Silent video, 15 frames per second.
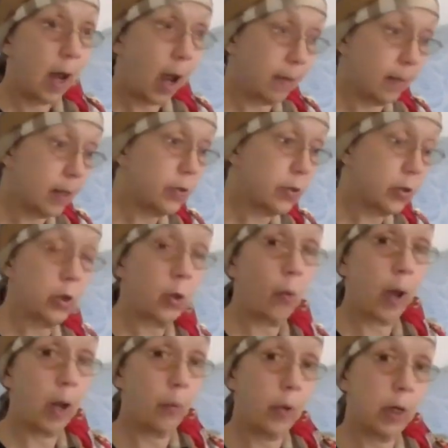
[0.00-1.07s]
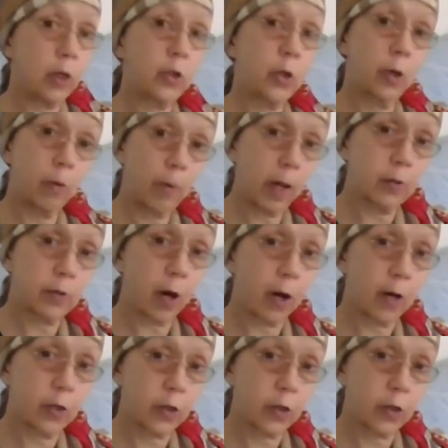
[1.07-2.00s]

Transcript: and this is the way we should raise our